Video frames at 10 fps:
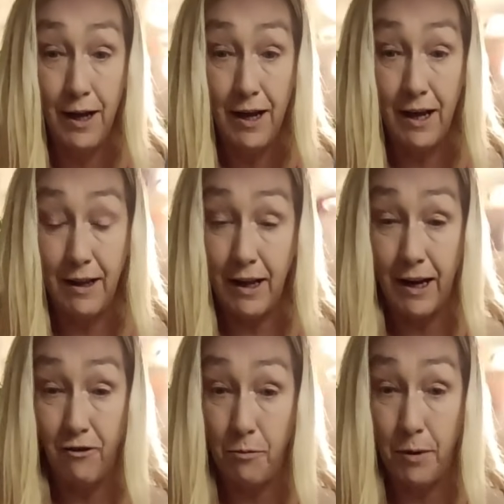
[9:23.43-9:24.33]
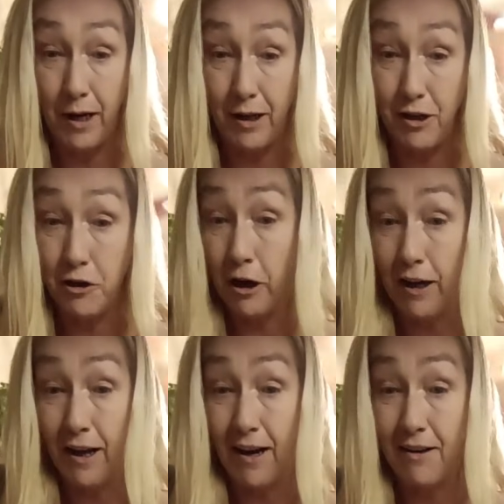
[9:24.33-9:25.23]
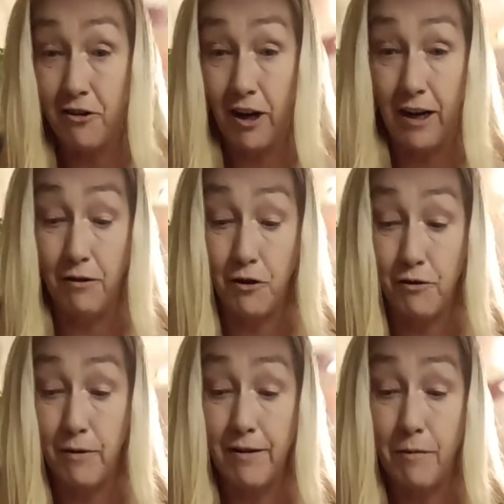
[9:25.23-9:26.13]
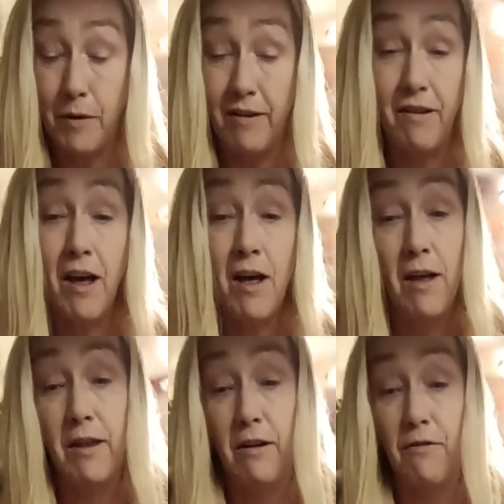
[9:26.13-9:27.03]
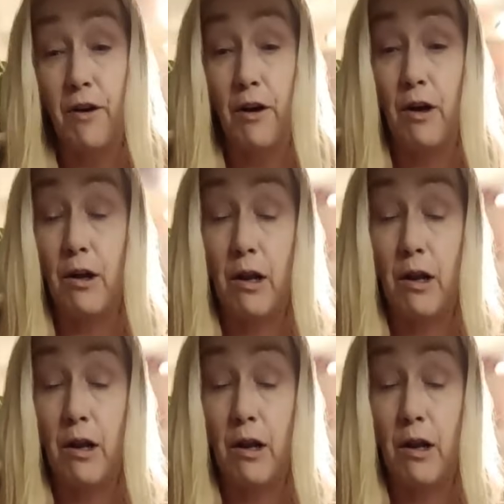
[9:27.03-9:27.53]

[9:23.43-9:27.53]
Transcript: and then everybody can try out those recipes. They're very